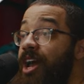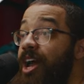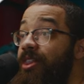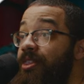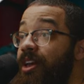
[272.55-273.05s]

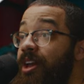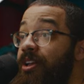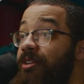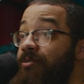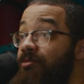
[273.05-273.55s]
And
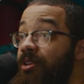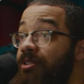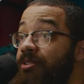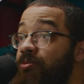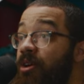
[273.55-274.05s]
then
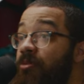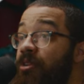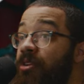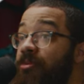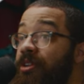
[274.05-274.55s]
this is what we're
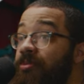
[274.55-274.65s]
going to be